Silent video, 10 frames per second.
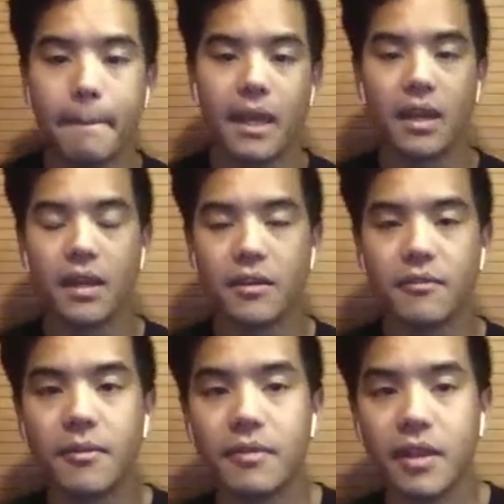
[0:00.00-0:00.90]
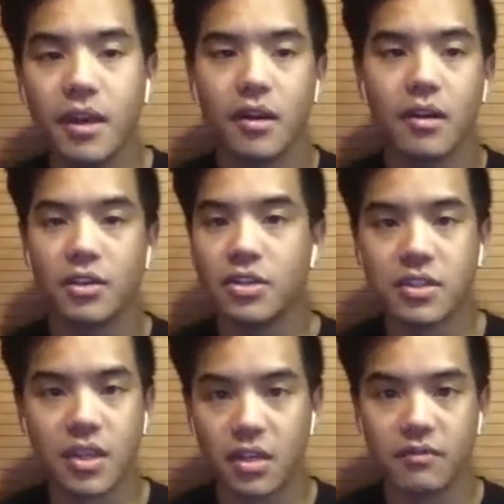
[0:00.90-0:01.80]
And from there, you
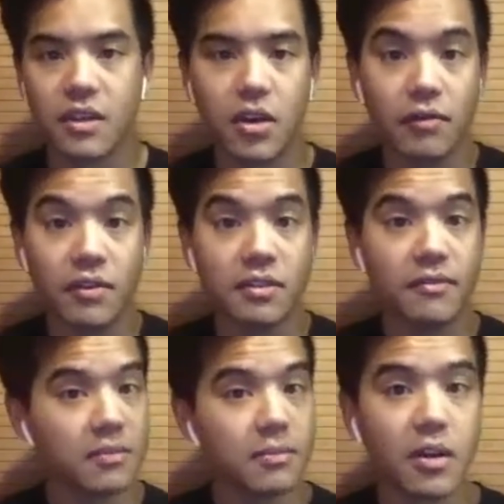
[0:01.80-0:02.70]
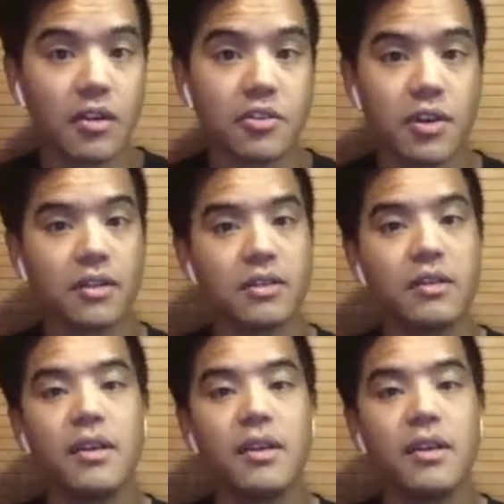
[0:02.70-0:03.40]
just kind of now have this investment contract.